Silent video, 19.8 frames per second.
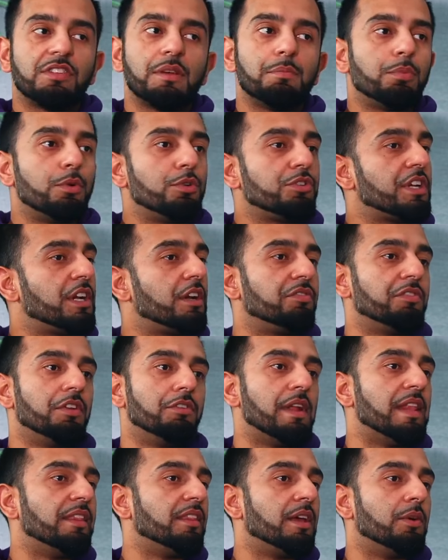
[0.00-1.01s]
simple share of
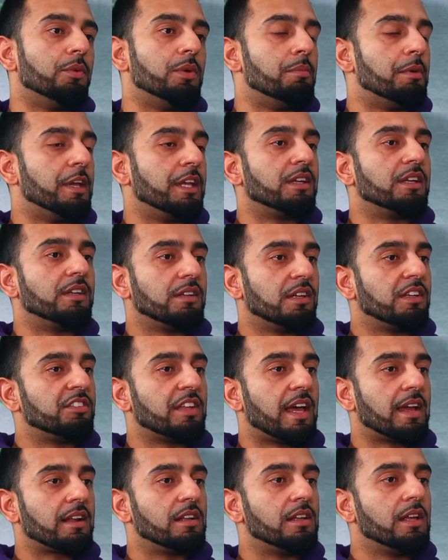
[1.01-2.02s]
the rent right. that we're making.
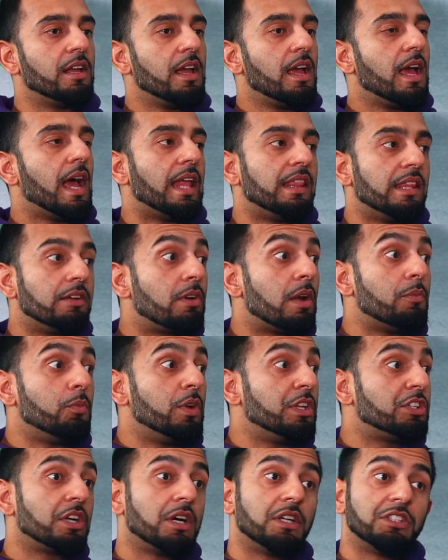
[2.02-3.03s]
Exactly. Okay. And the rent
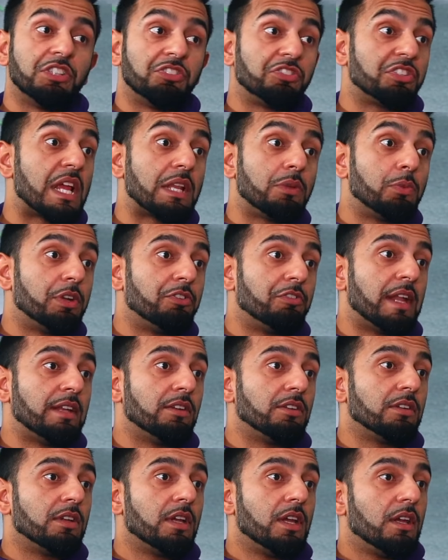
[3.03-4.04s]
we charge is genuine
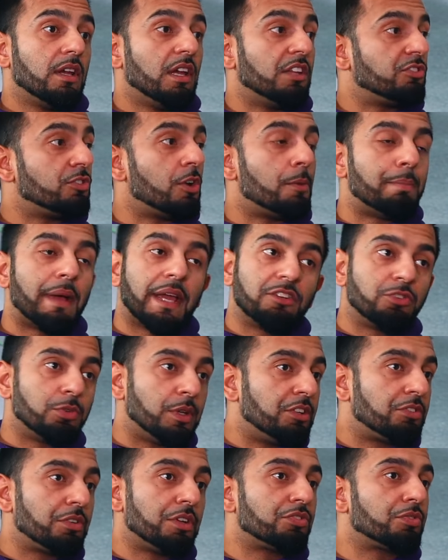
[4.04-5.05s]
rent. Yes. It's not pegged
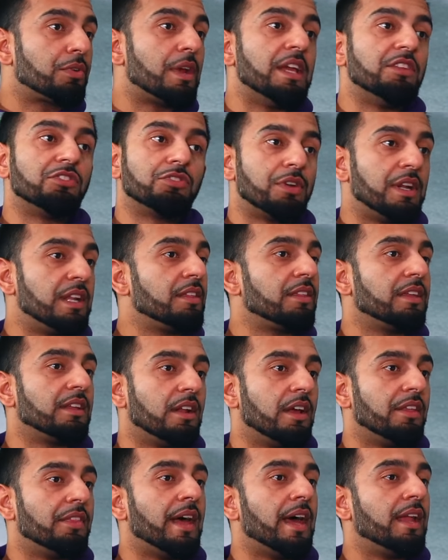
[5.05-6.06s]
market to interest rent. rates or anything
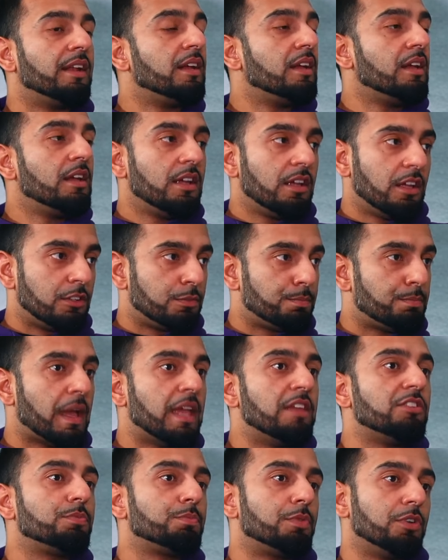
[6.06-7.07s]
yeah. like that. It's
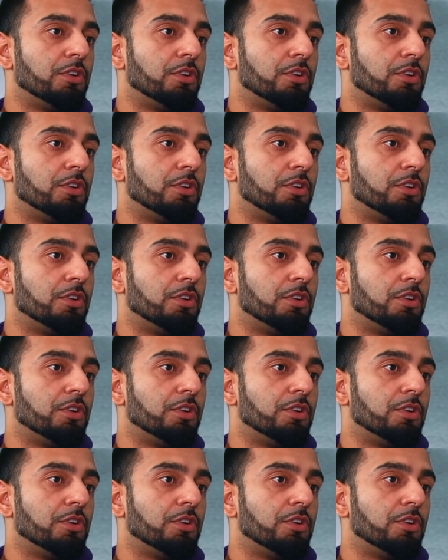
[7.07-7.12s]
based